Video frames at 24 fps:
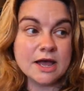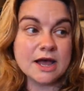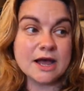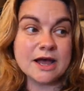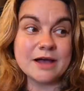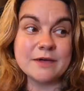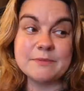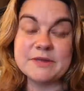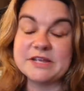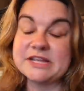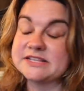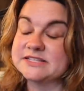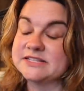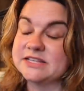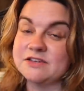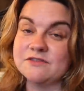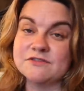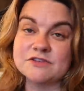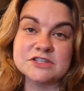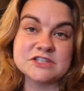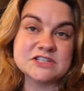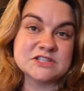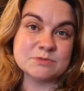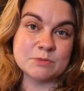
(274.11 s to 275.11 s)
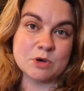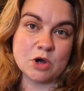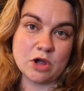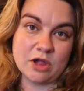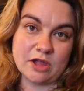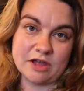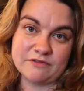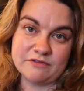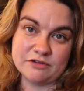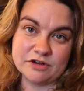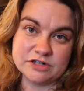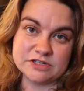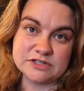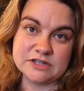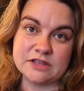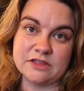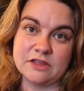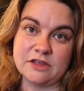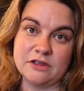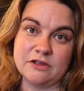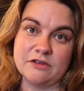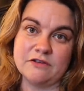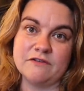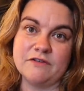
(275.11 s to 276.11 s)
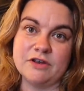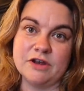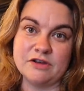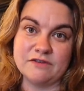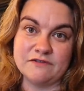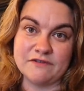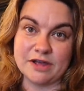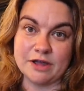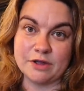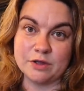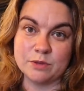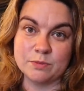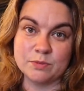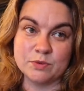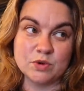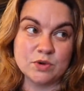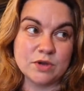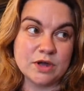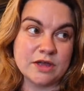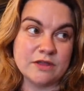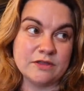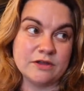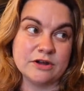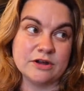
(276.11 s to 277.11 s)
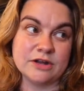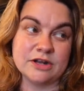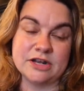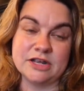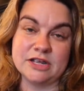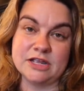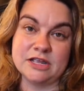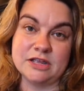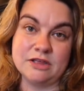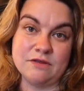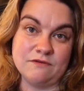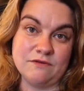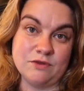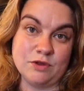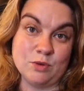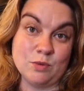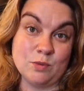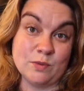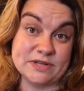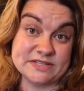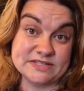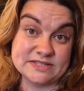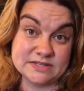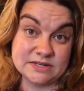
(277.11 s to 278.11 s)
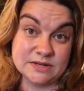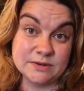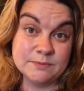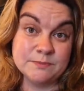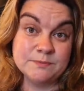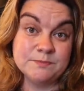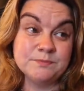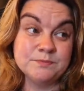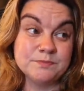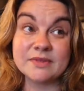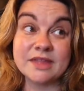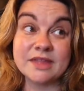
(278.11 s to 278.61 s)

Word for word: uh, because even small efforts I think are very valuable and they're going to give you wisdom